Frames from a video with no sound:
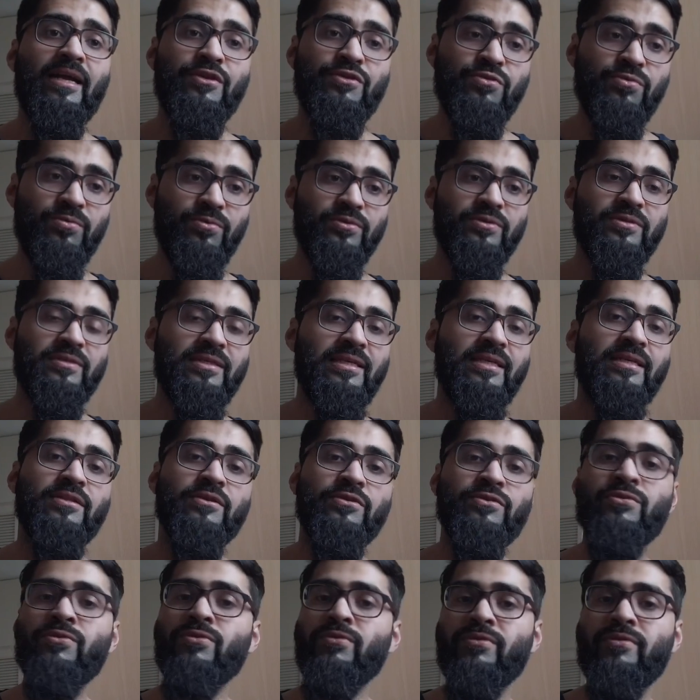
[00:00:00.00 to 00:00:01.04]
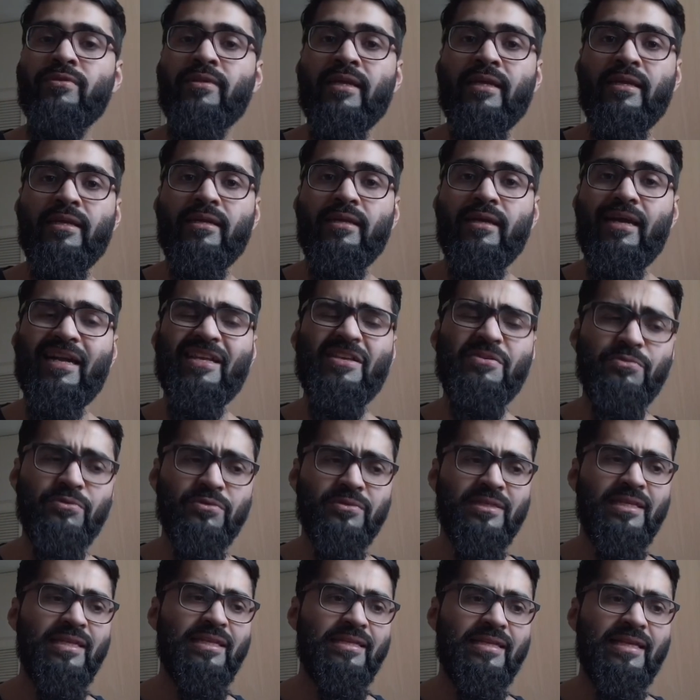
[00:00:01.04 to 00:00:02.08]
you will see the truth there. And you
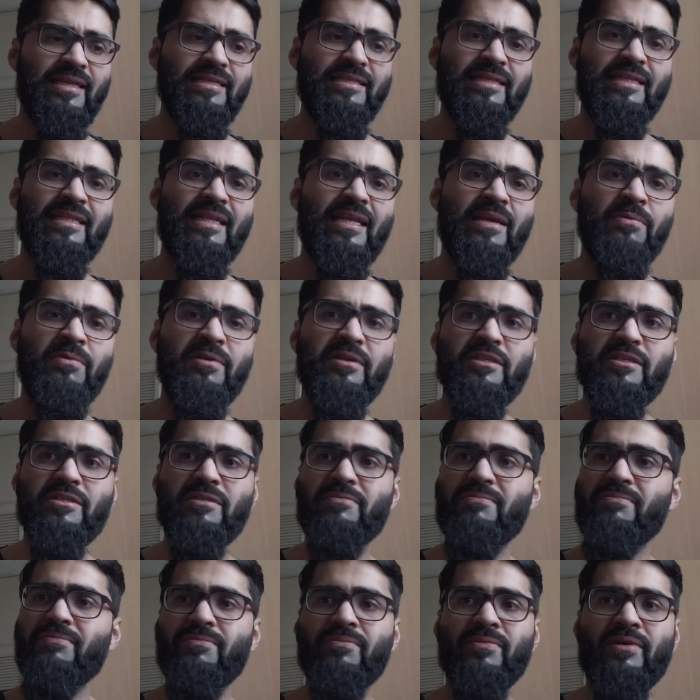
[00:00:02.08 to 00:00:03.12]
will see things in there which